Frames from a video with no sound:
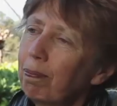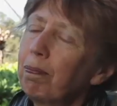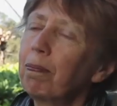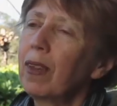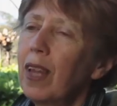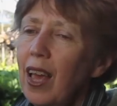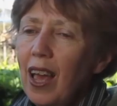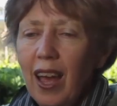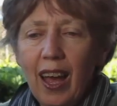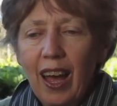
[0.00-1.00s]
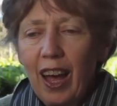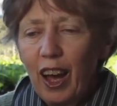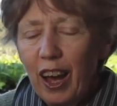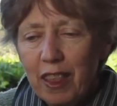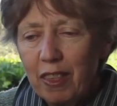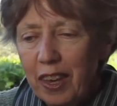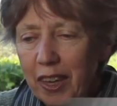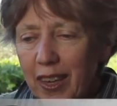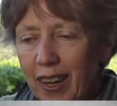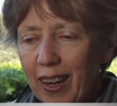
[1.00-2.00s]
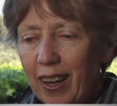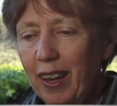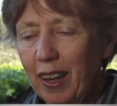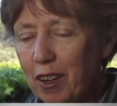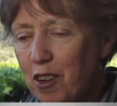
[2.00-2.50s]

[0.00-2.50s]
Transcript: Mm. I think, uh,